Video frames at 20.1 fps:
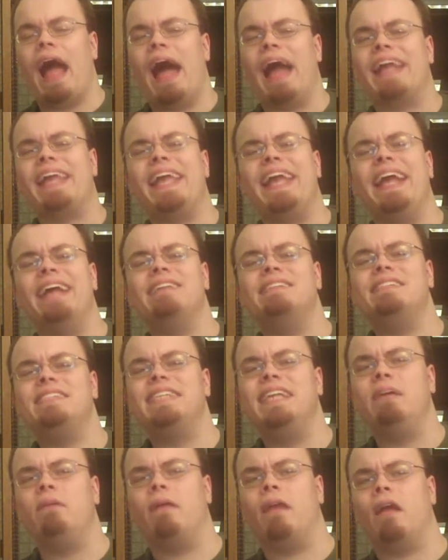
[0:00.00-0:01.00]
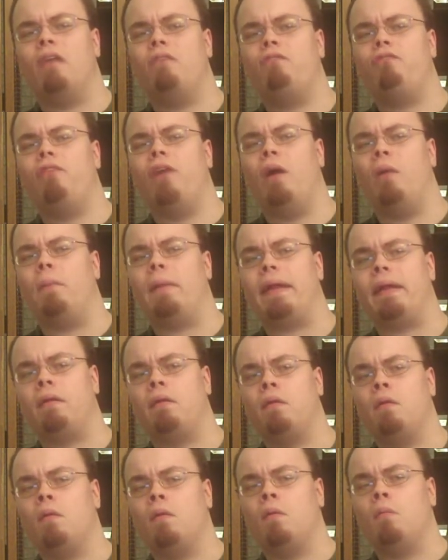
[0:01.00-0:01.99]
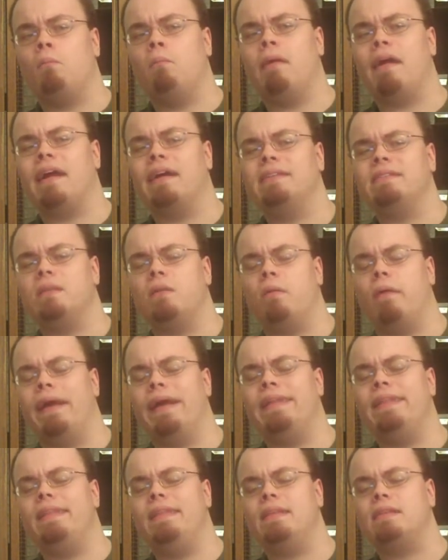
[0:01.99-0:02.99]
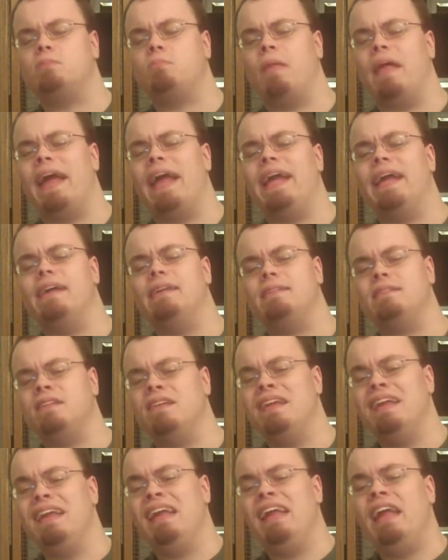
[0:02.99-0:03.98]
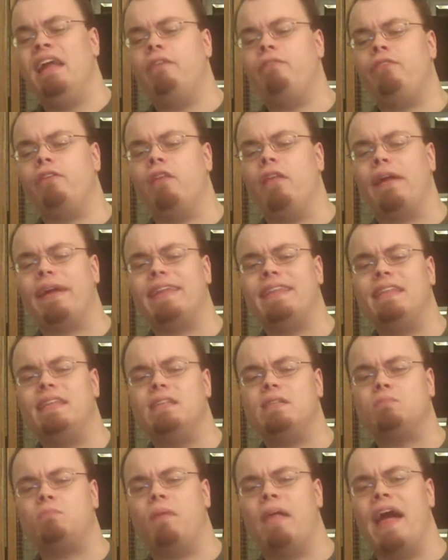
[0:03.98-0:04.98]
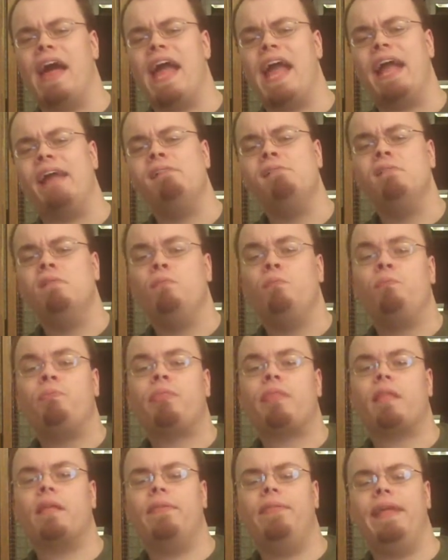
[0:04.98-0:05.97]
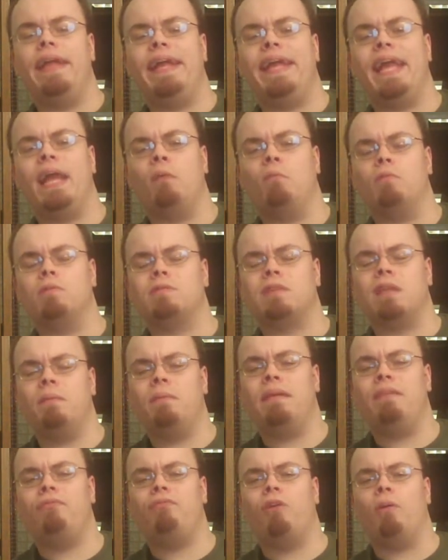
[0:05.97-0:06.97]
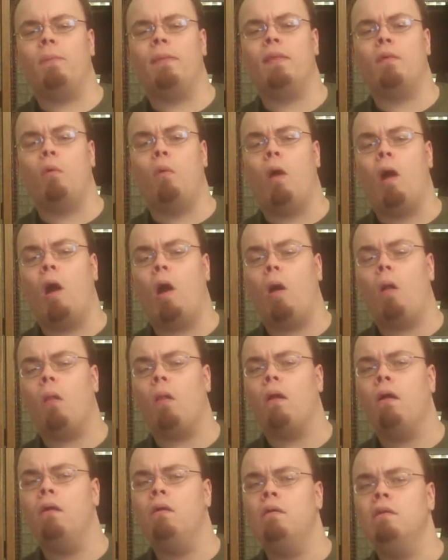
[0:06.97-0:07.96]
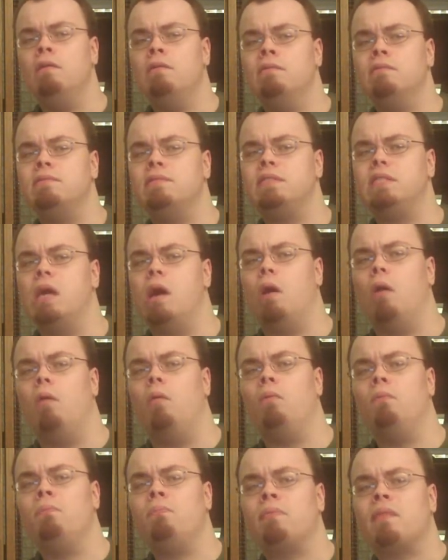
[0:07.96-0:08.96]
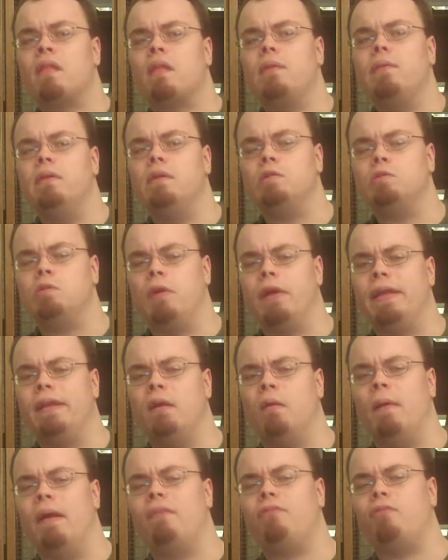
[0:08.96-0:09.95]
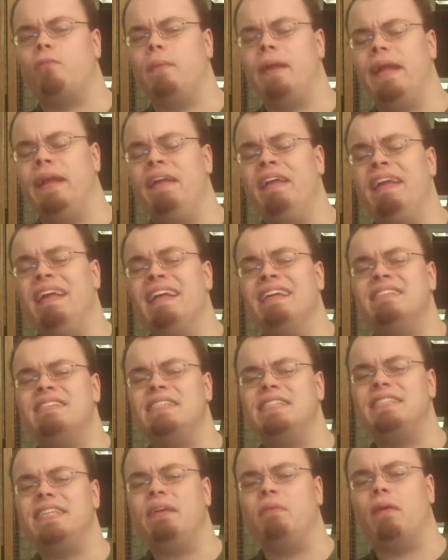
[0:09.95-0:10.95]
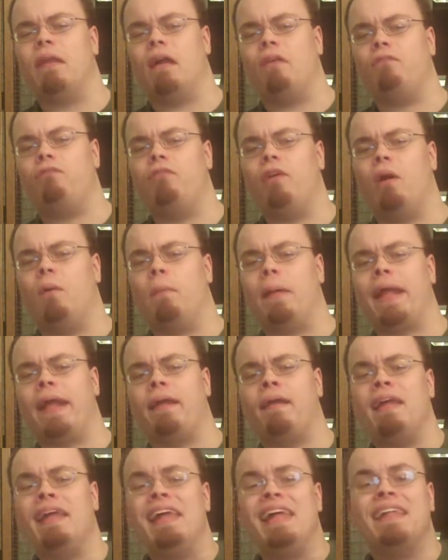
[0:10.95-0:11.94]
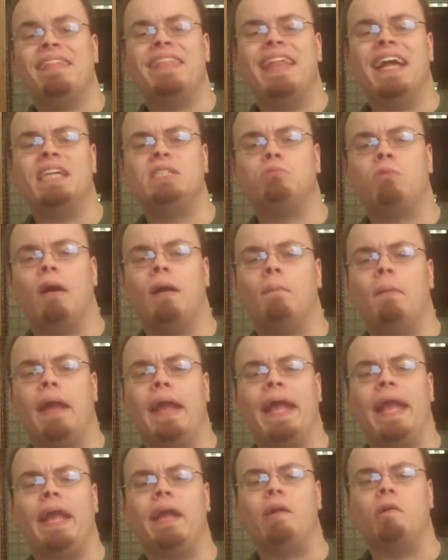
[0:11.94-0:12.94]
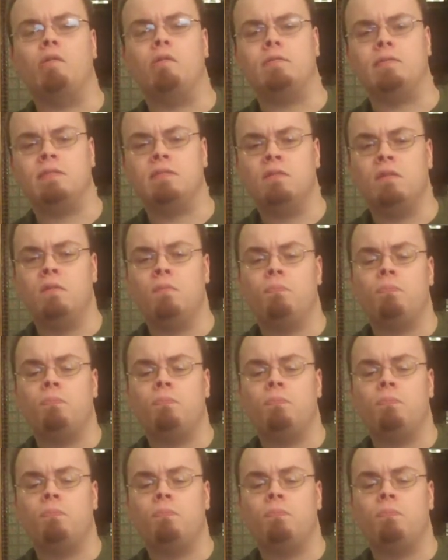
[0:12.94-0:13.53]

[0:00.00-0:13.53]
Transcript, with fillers: I can't see what I'm filming because of the way the display is. If you look at the display, the camera's going to be filming the wall. So there's really no way for me to see what I'm filming. That's why my angles